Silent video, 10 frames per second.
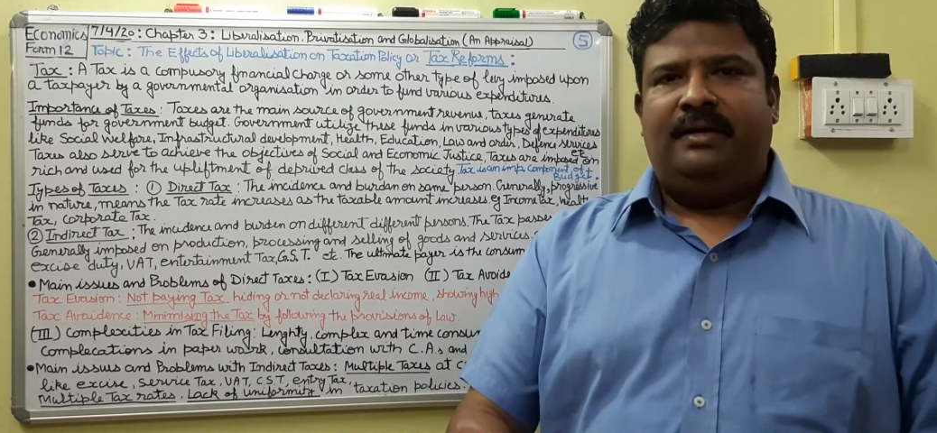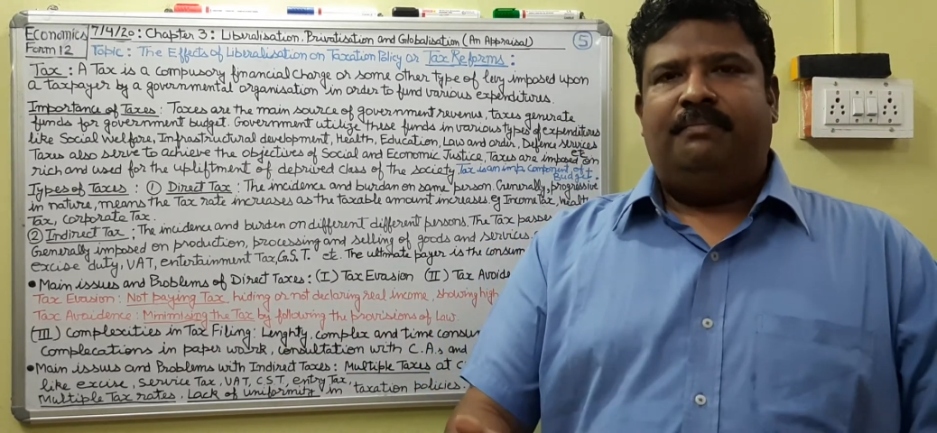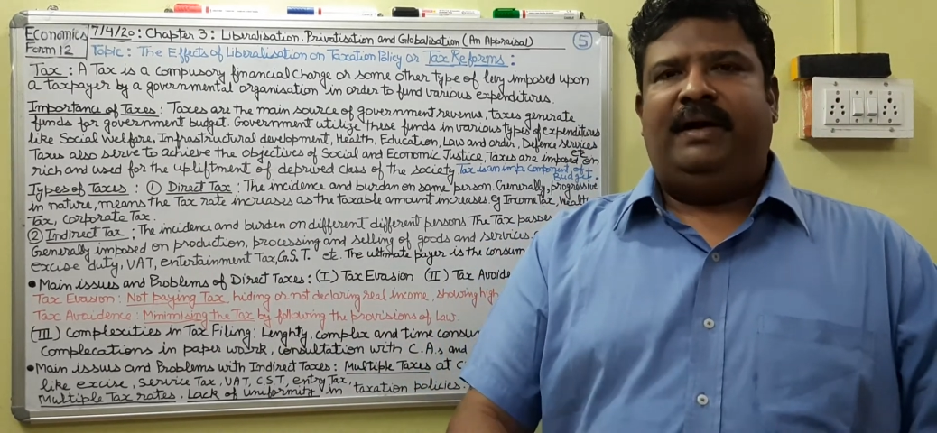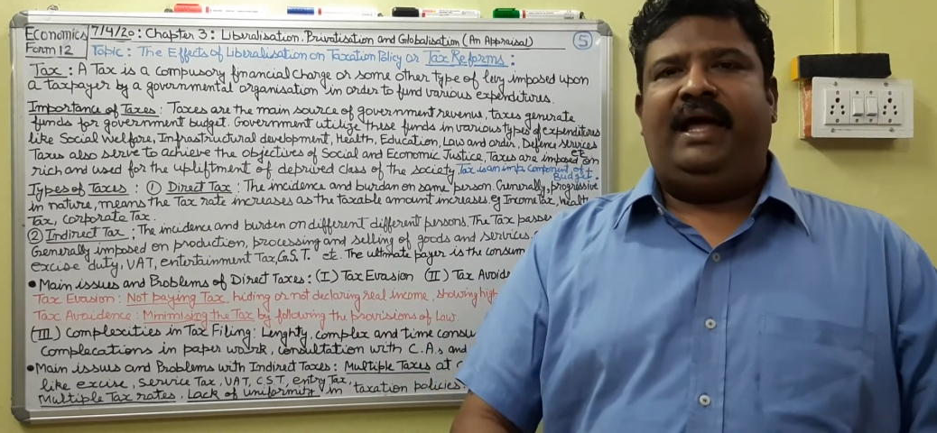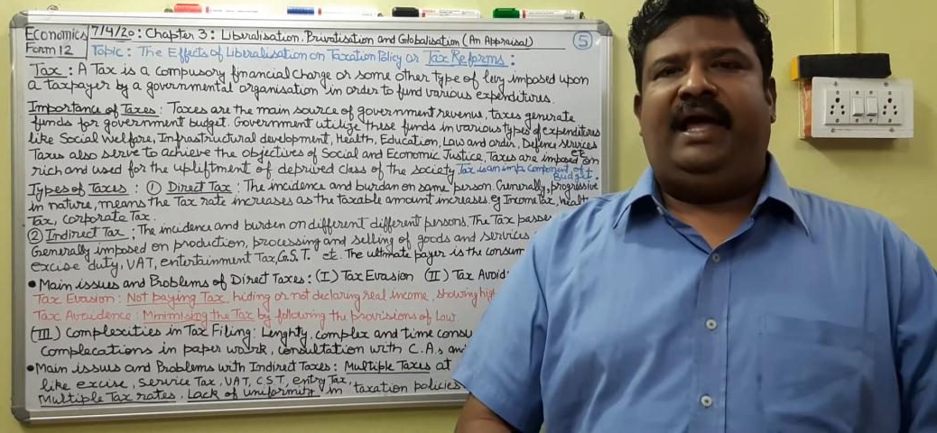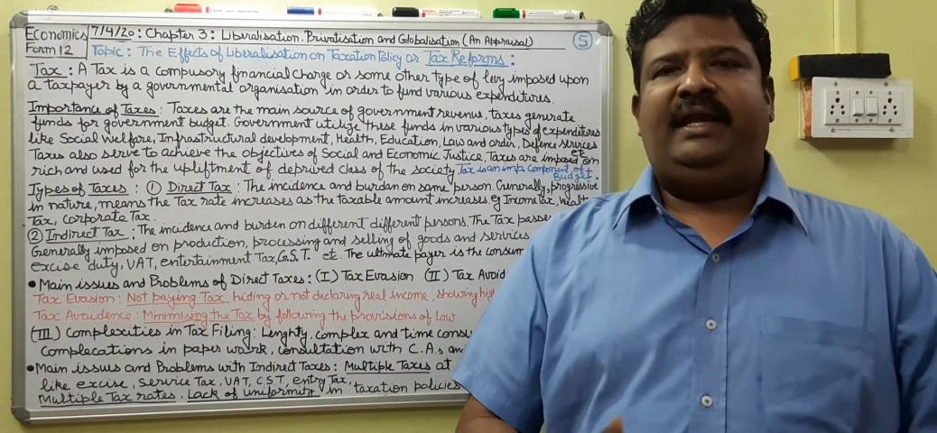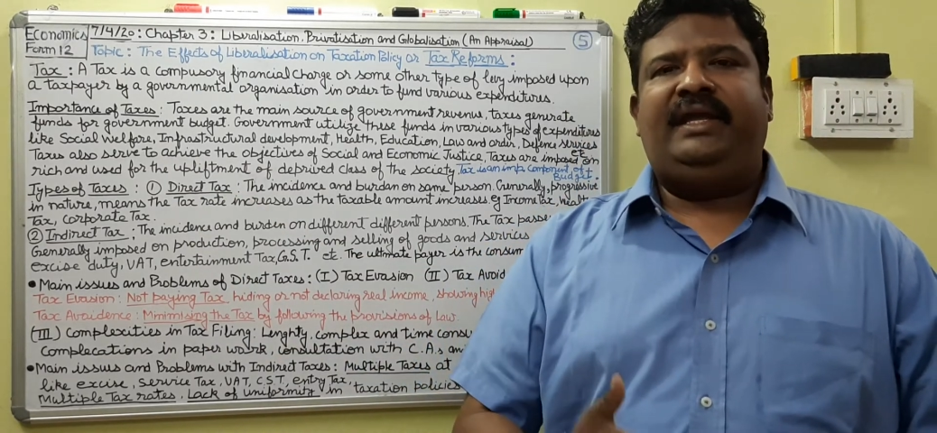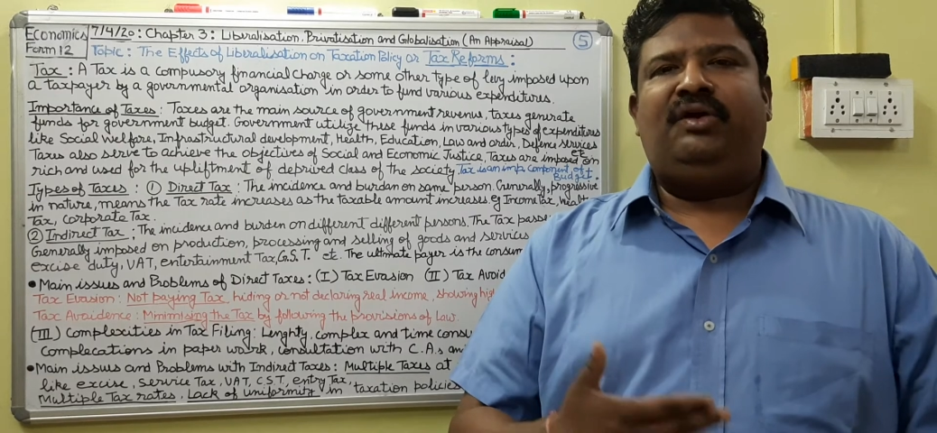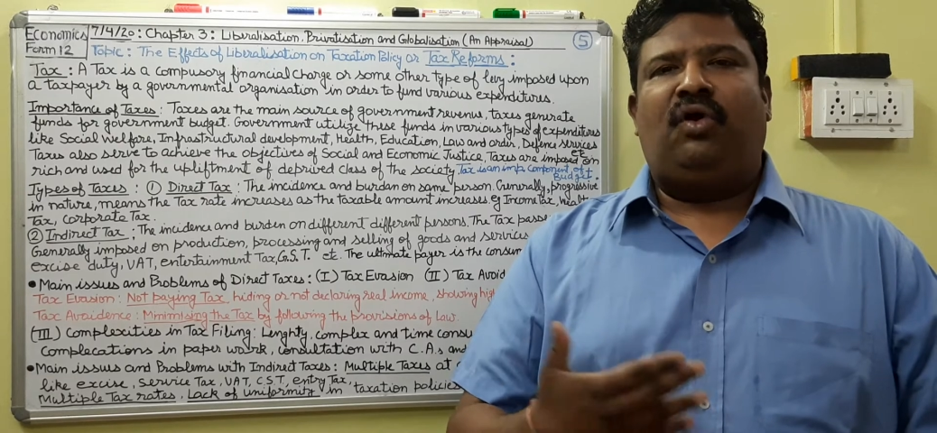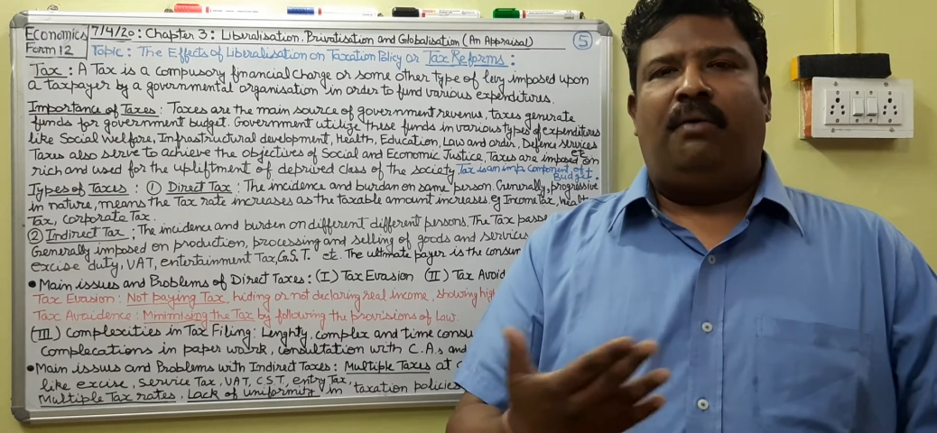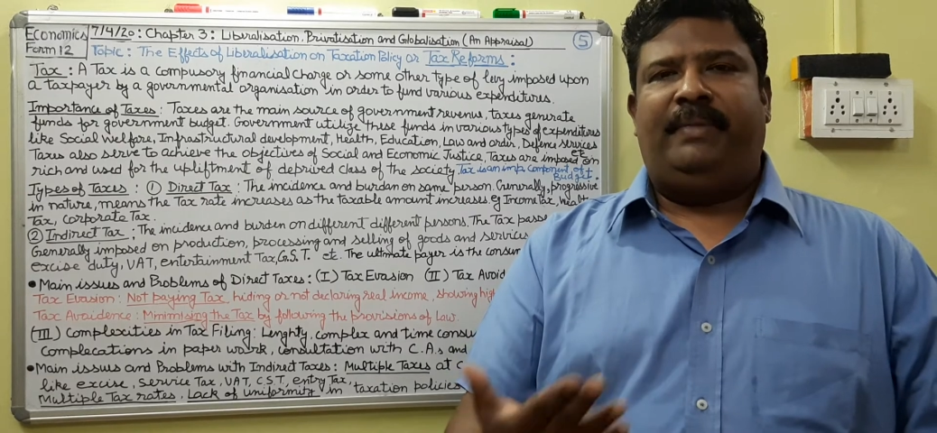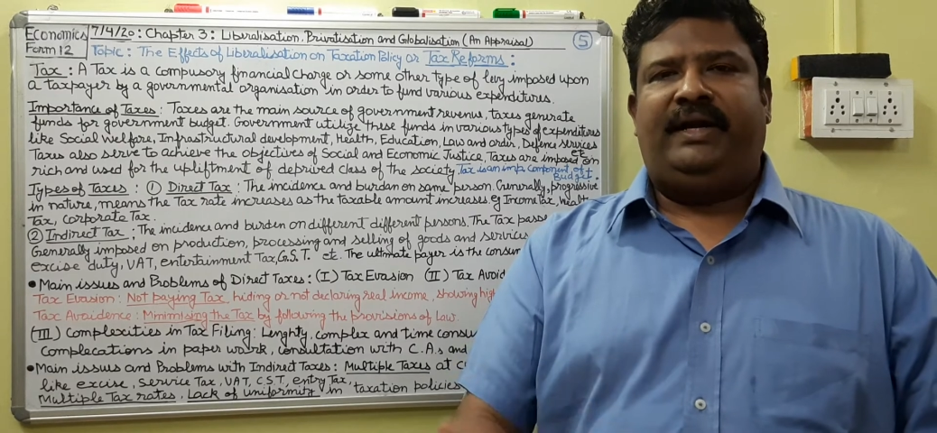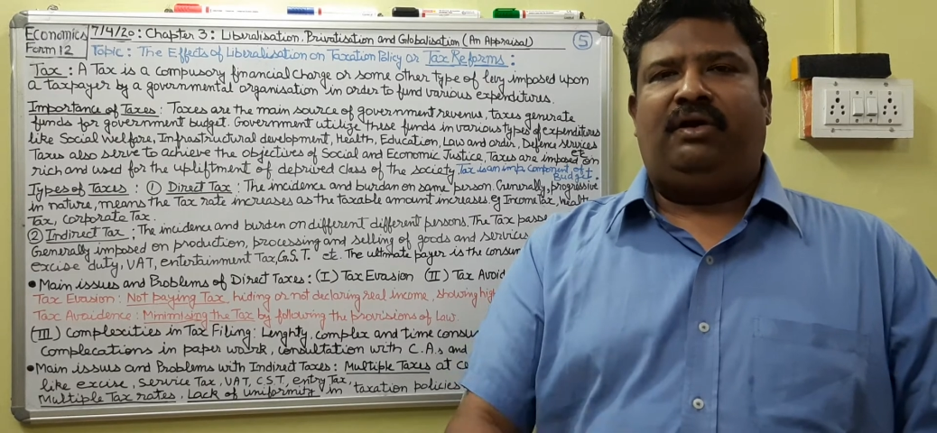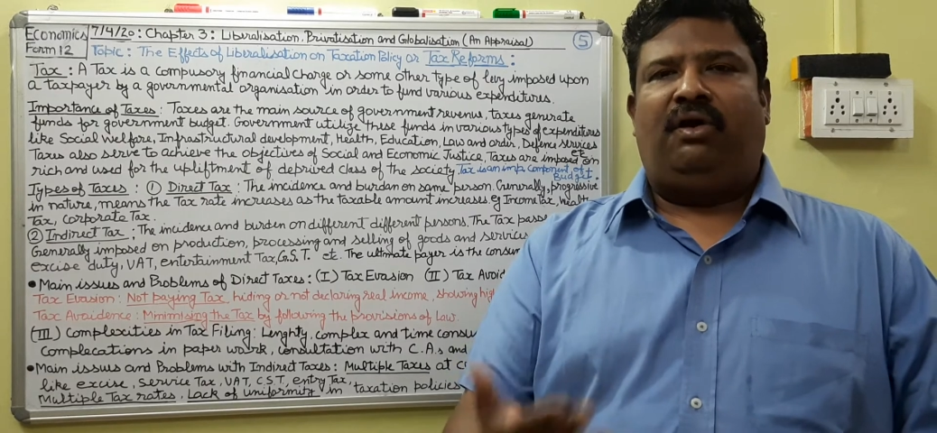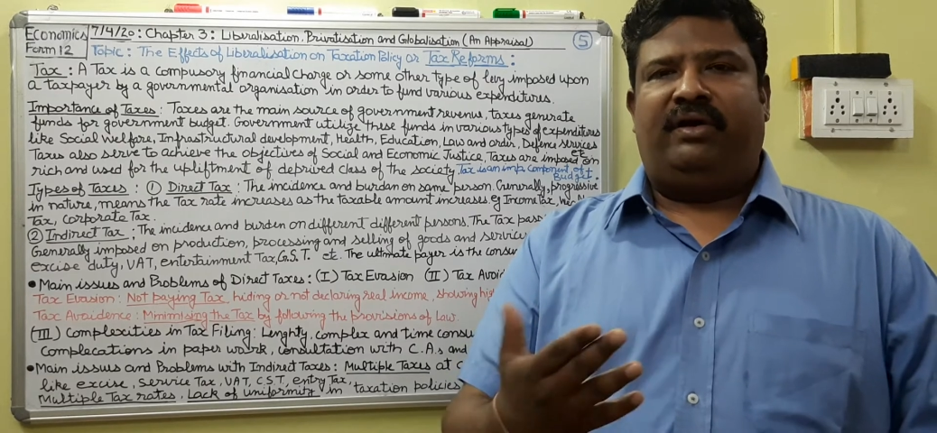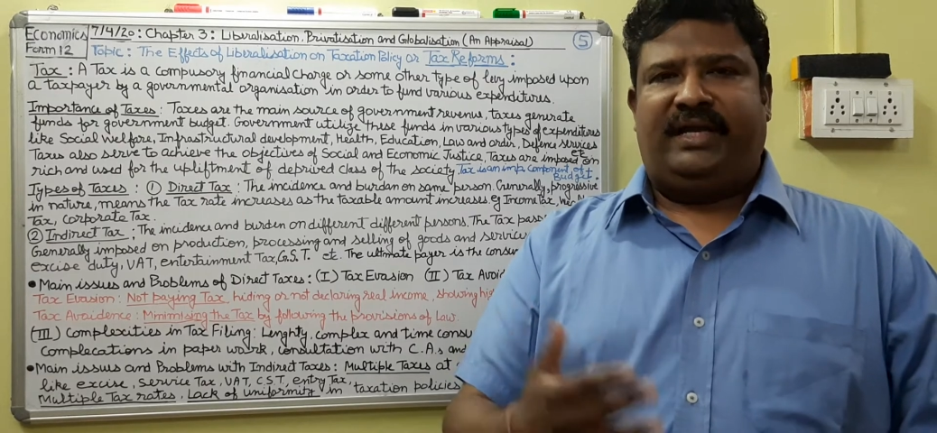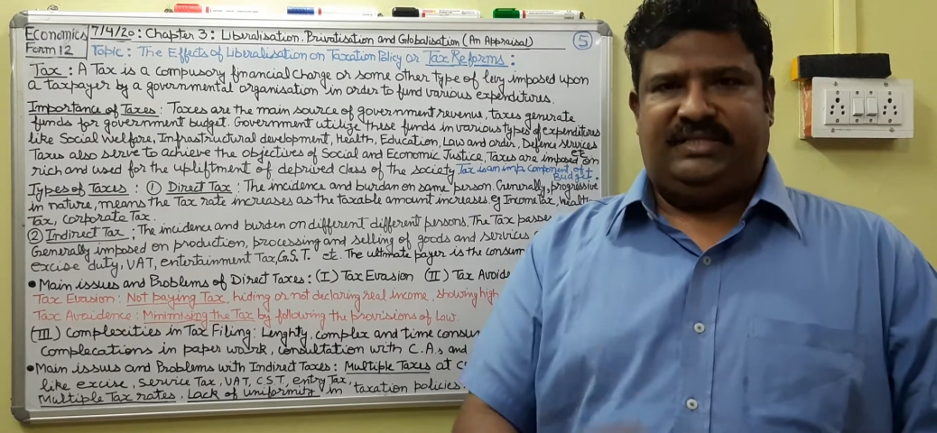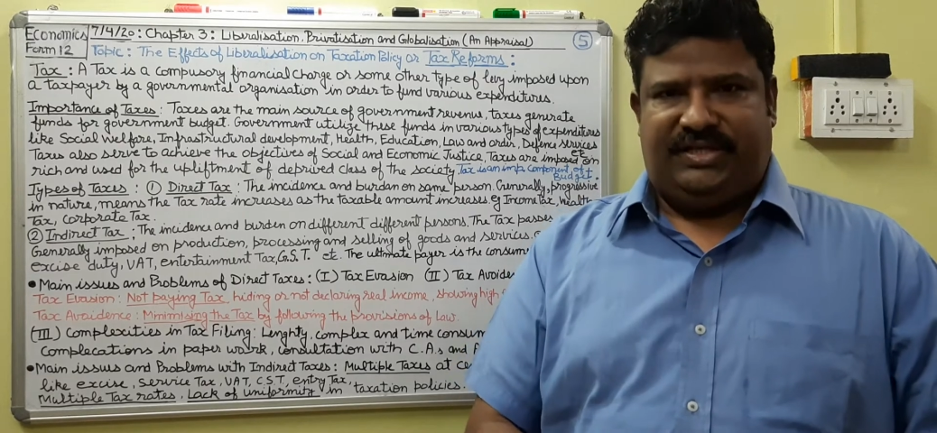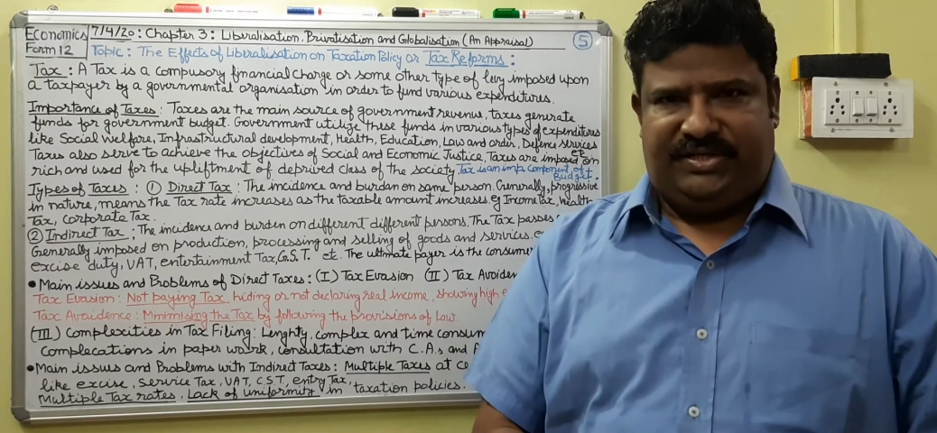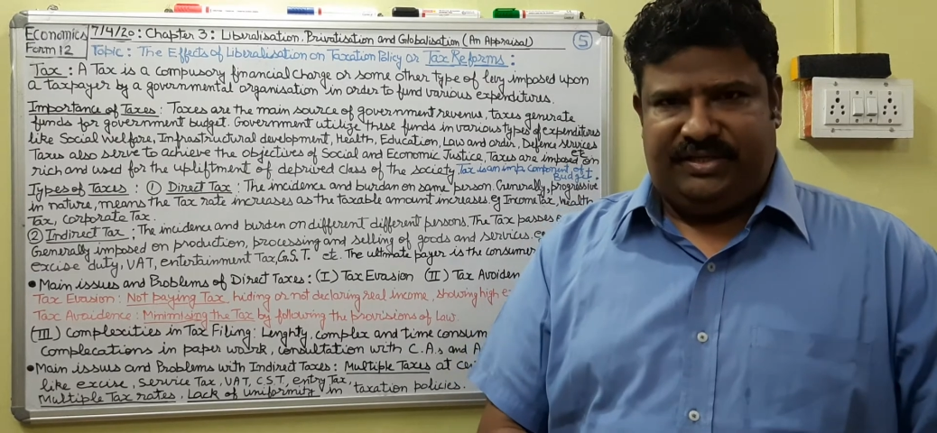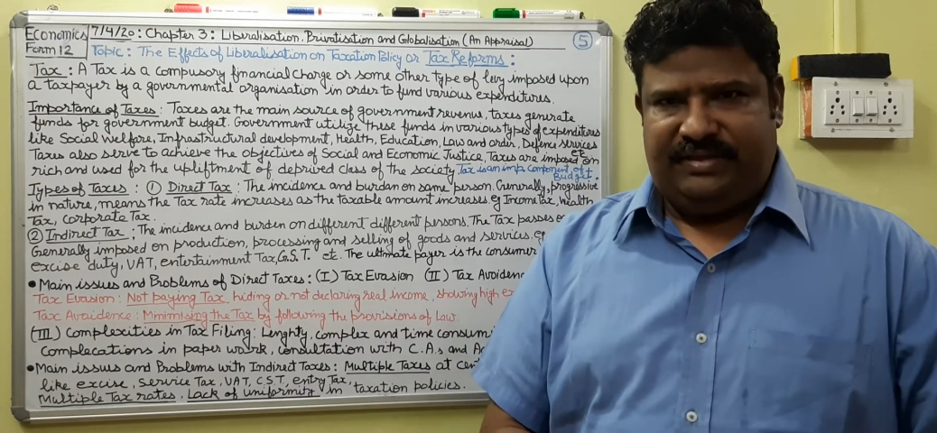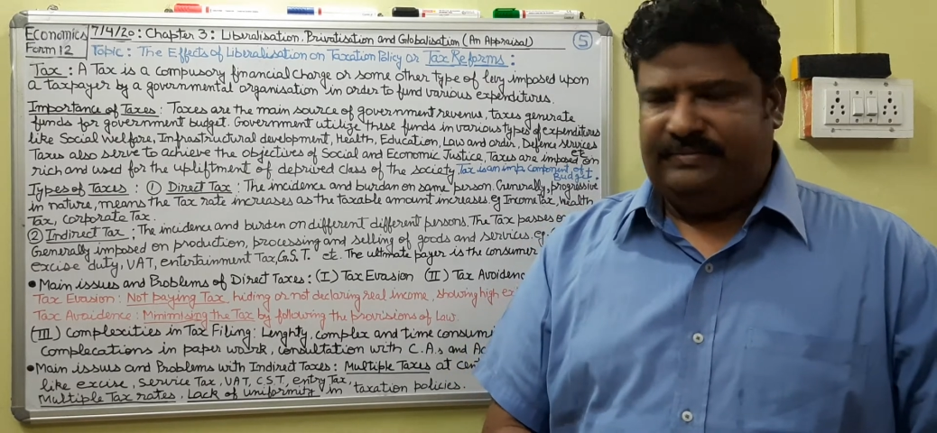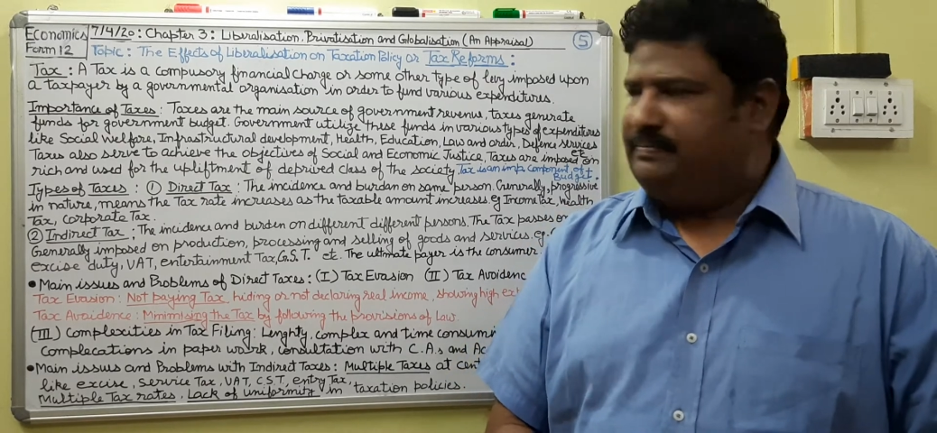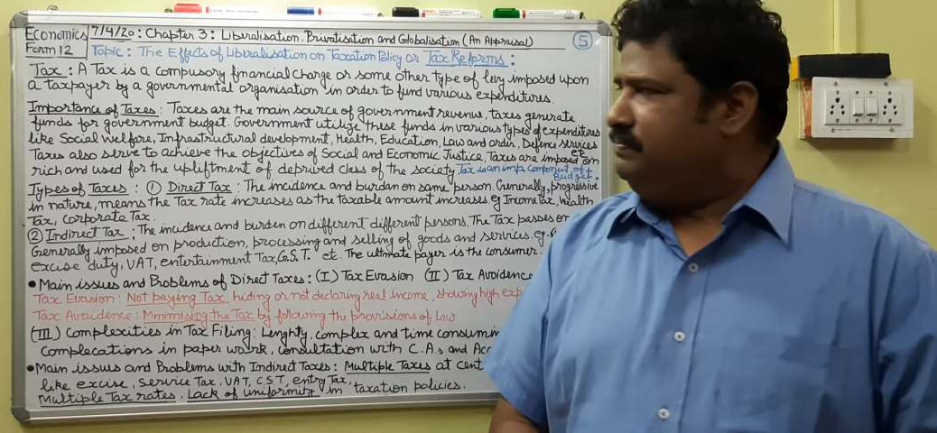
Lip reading: by any government organization.